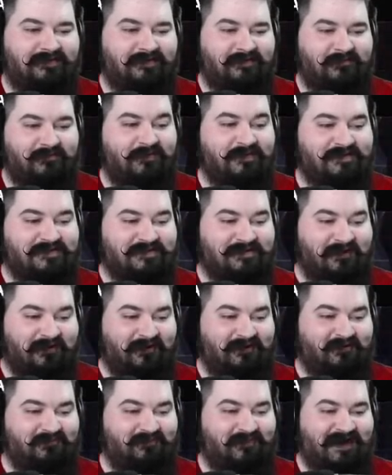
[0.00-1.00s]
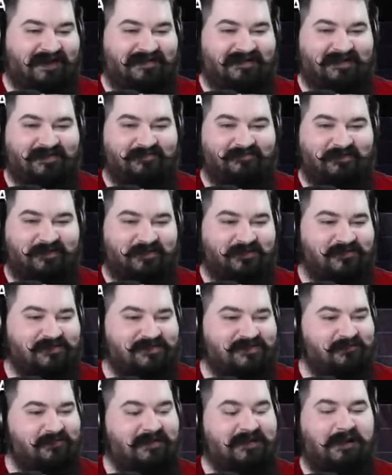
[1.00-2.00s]
most old paladin
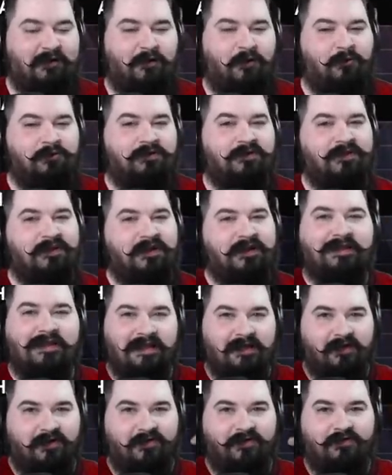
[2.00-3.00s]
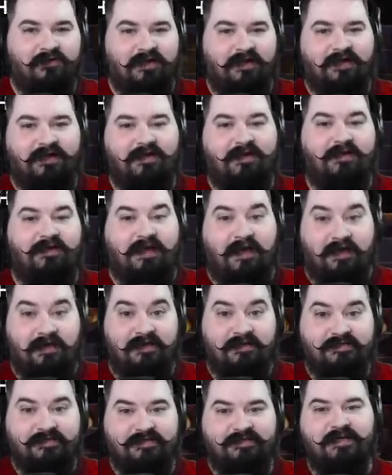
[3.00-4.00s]
buffs. You mean like all of like the other like
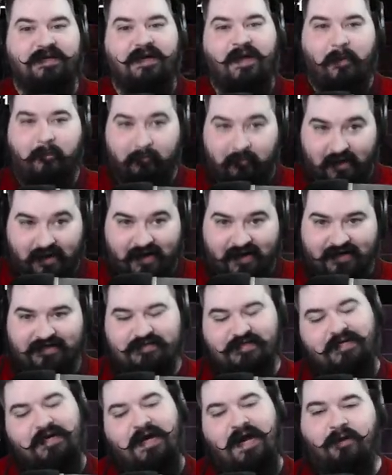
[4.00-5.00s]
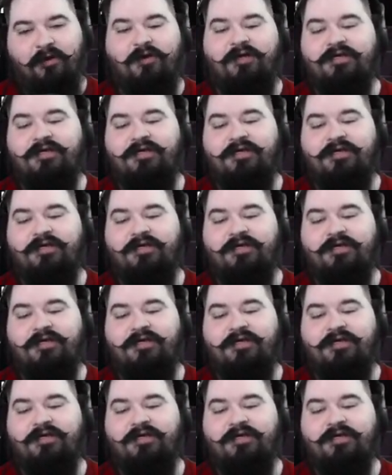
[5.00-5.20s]
Kings, Might. You